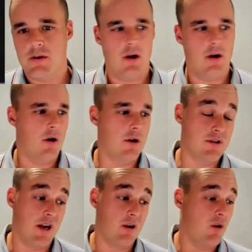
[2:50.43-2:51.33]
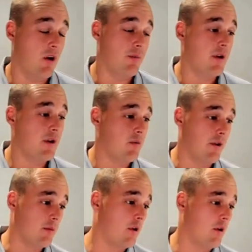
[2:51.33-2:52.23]
So I use that quite a bit
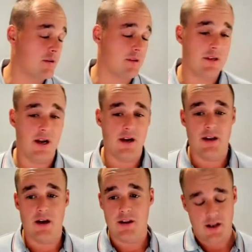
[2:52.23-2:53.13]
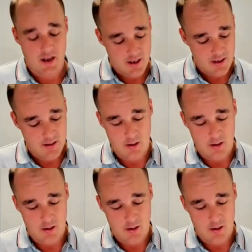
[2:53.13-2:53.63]
when I'm closing down at the end of the day.